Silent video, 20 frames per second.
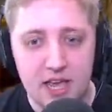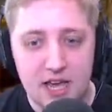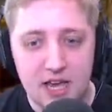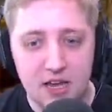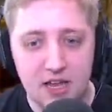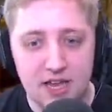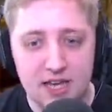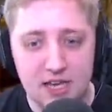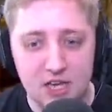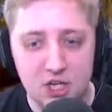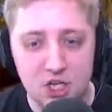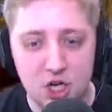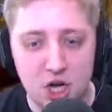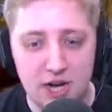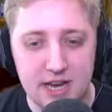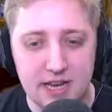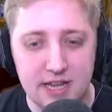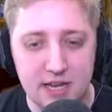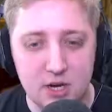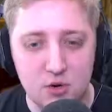and, like, a
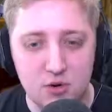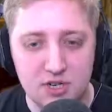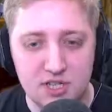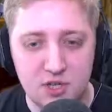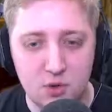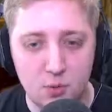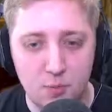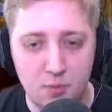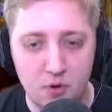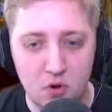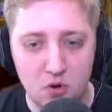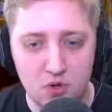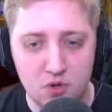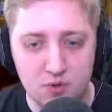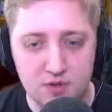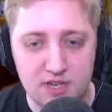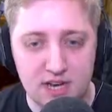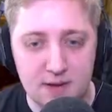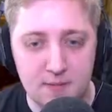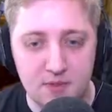giant, like, crystal
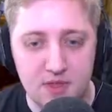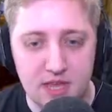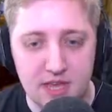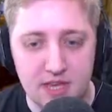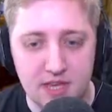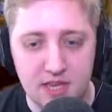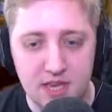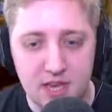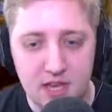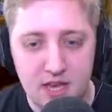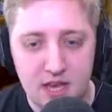portal type thing.